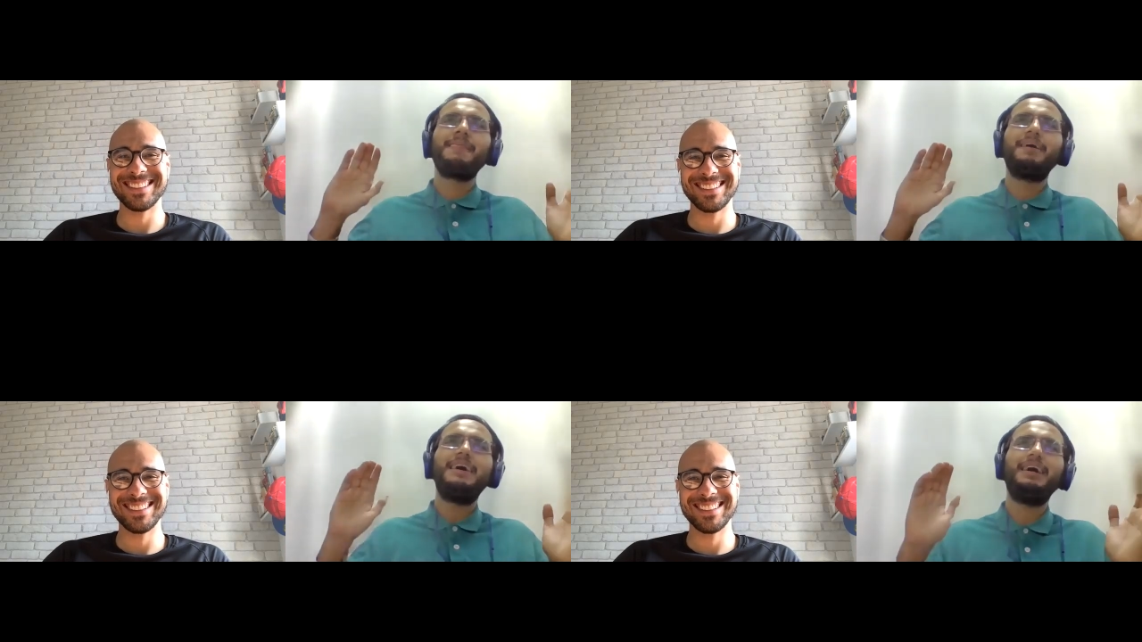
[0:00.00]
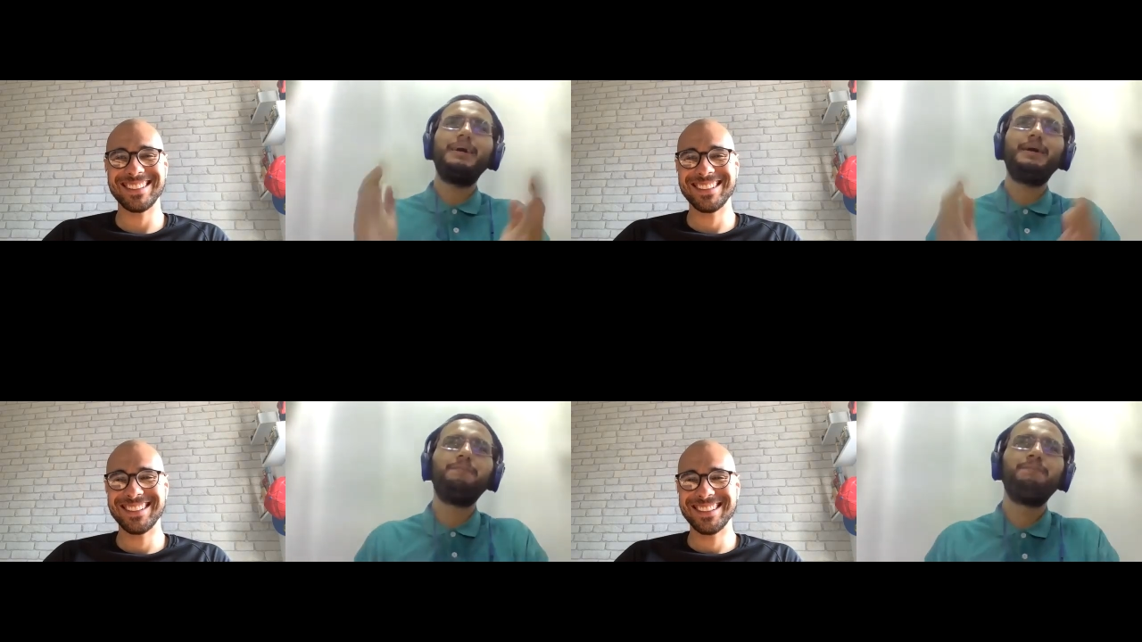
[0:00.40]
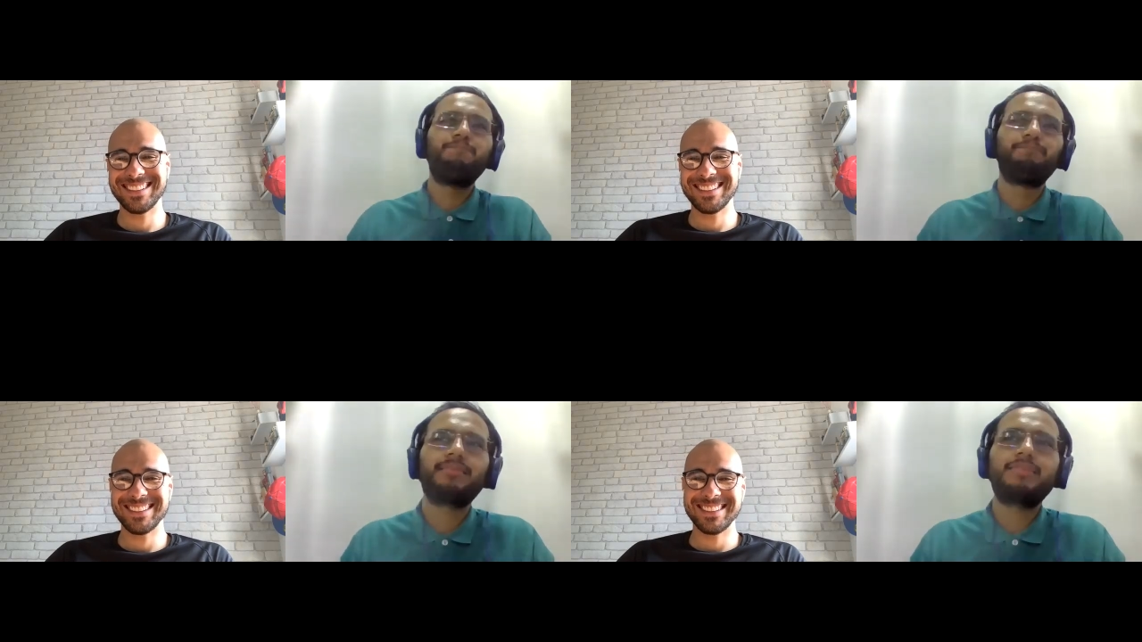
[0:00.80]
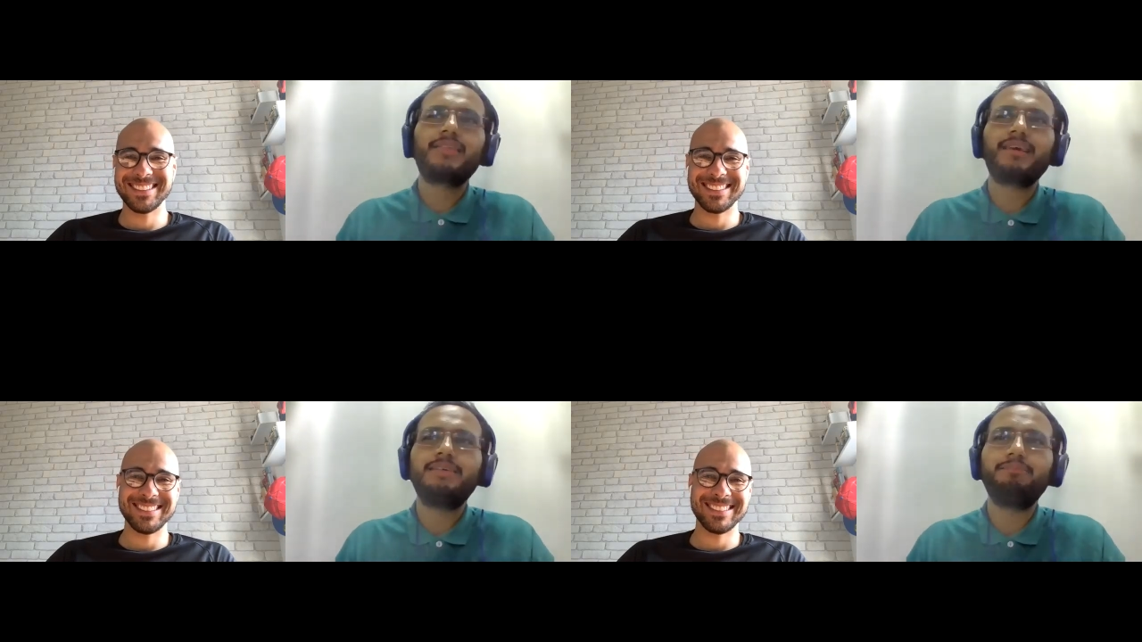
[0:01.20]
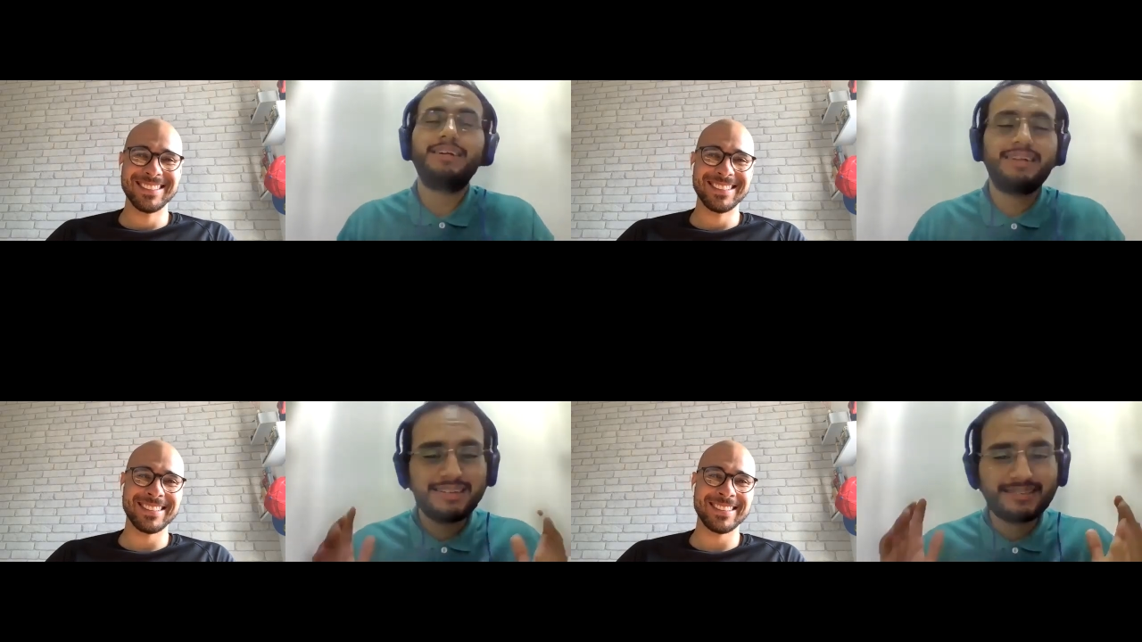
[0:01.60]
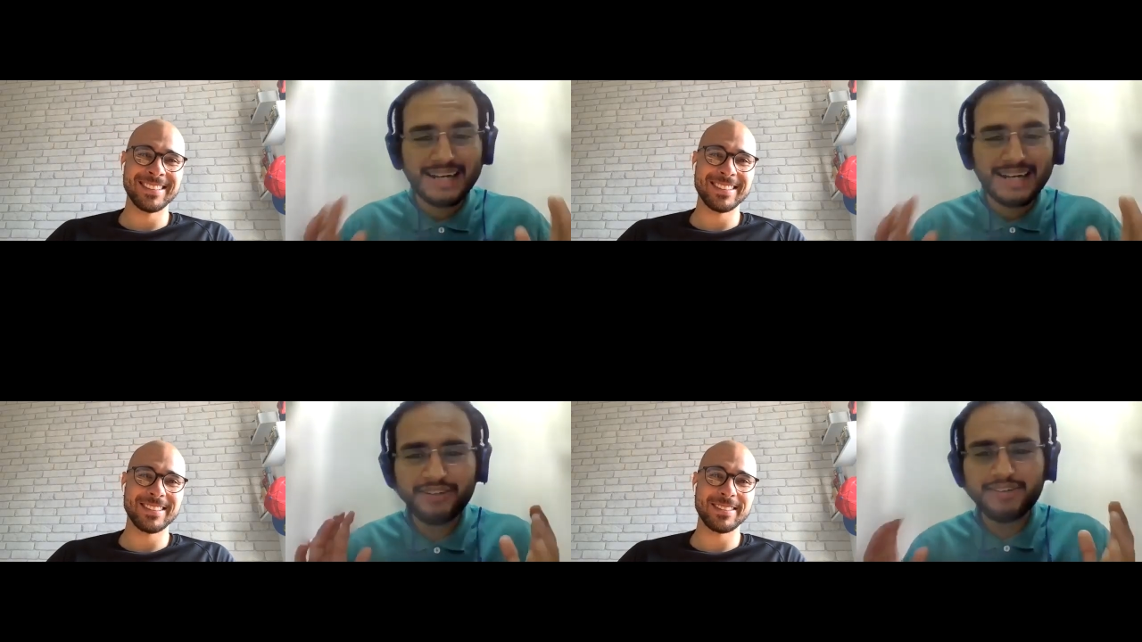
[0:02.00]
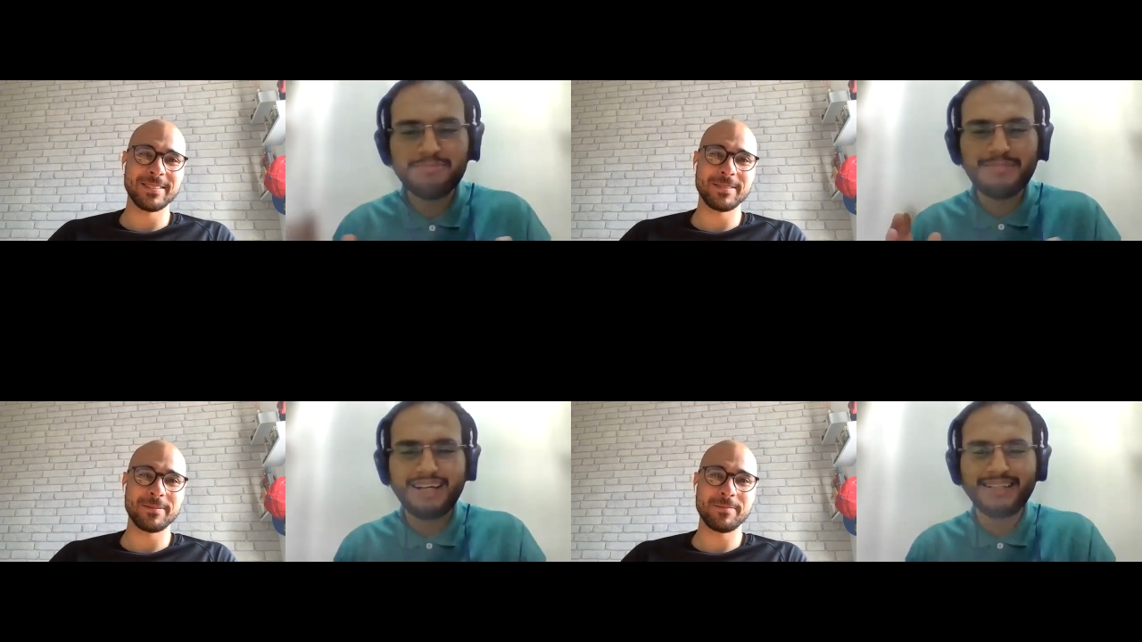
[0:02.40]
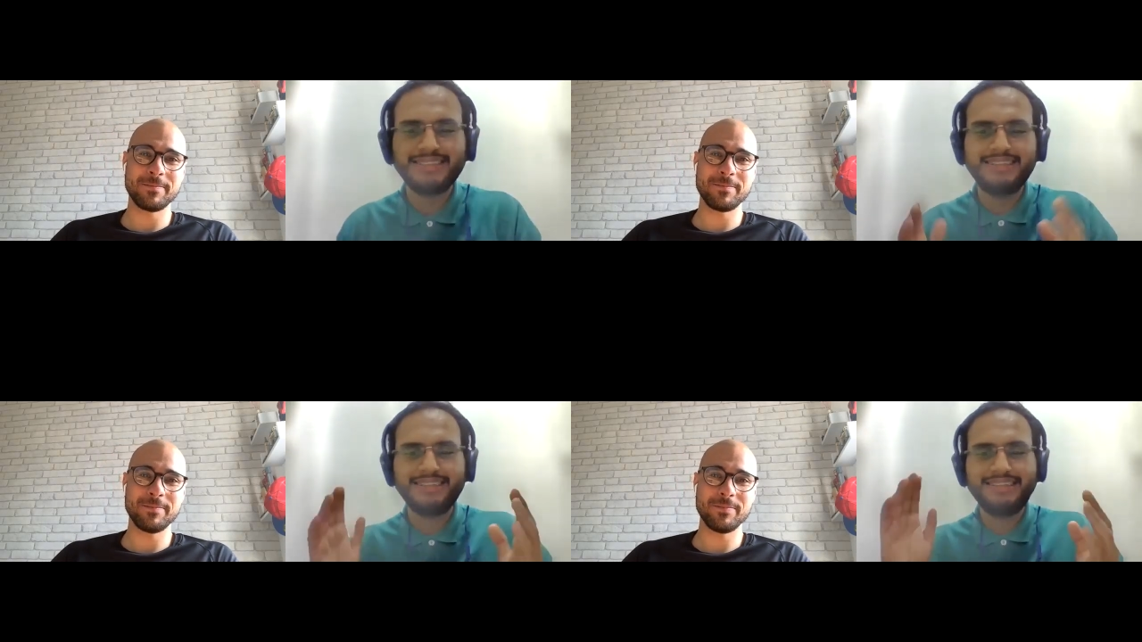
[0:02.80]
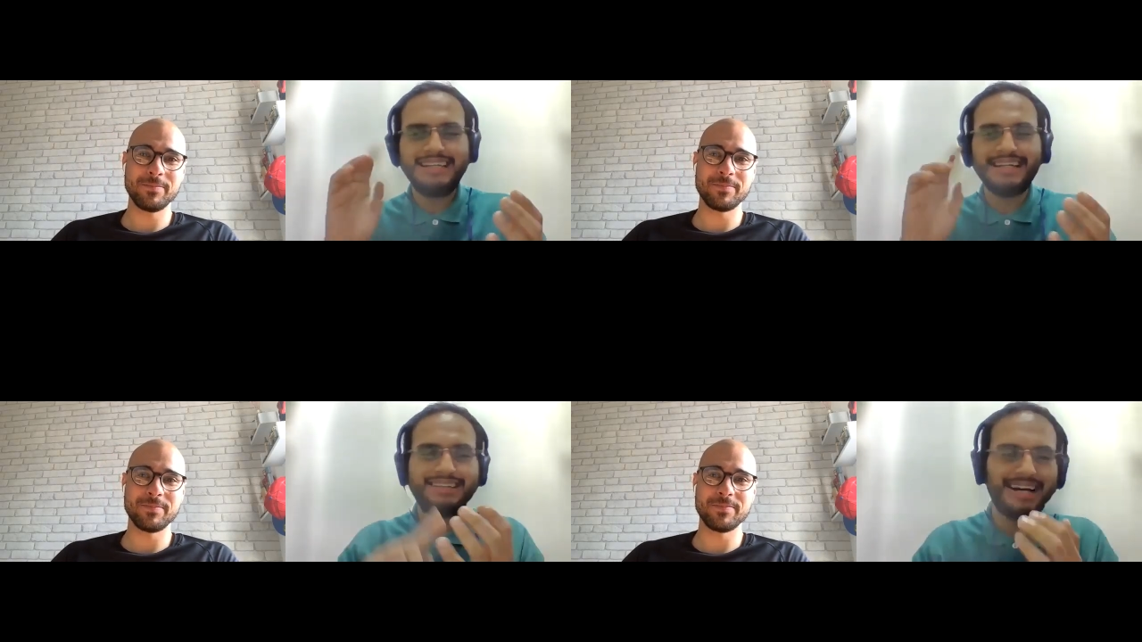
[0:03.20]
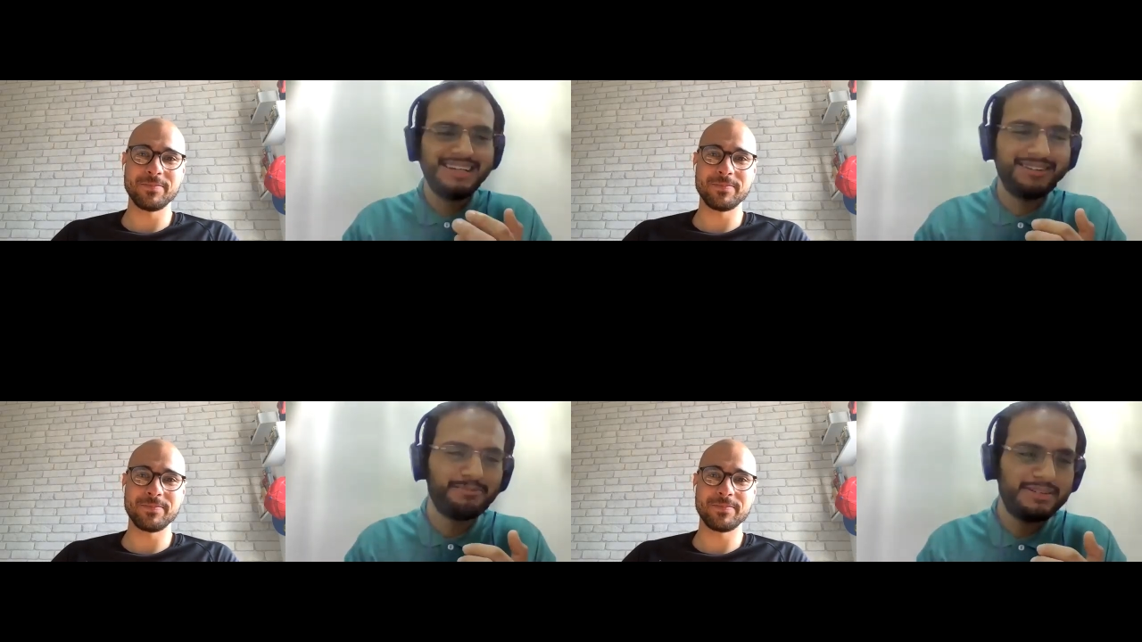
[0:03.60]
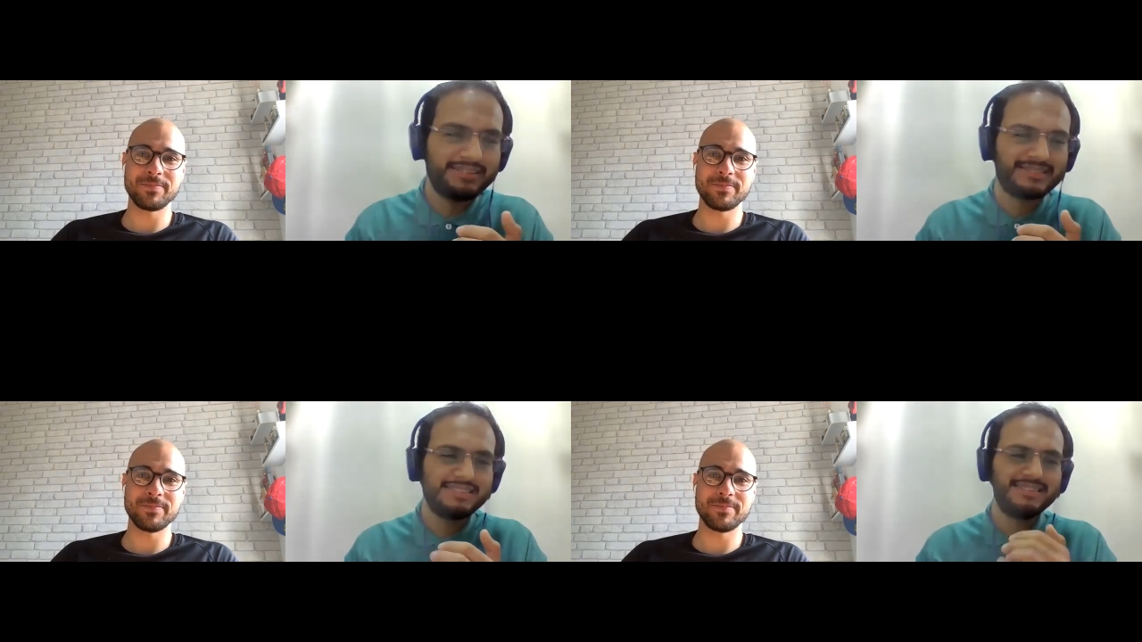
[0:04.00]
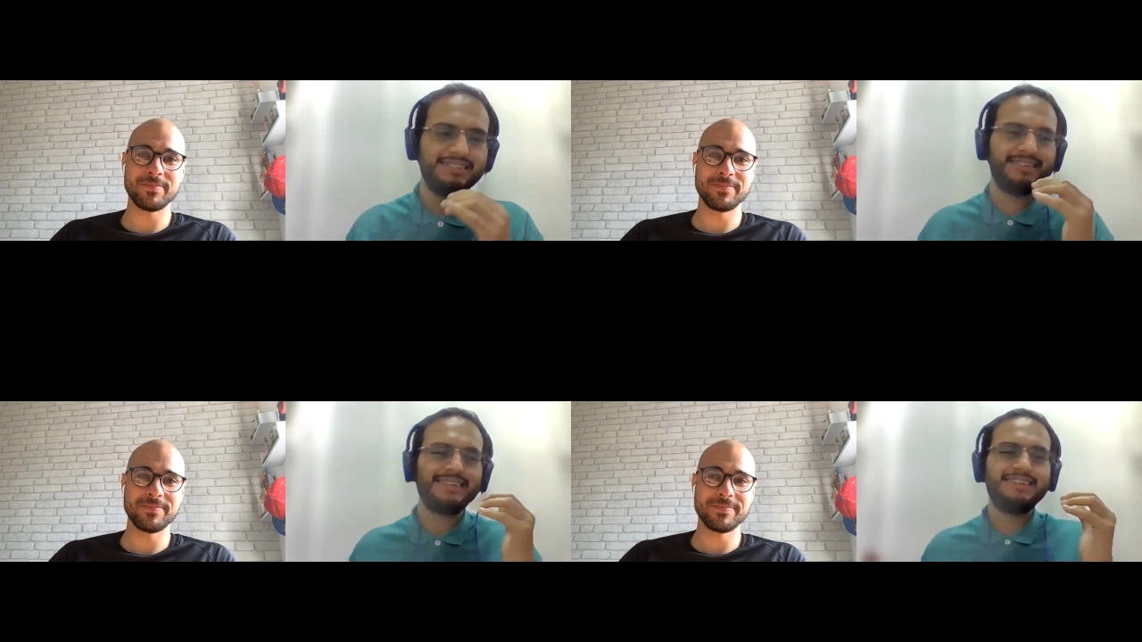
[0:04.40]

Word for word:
Speaker 1: Uh, but guys, can you imagine an Italian person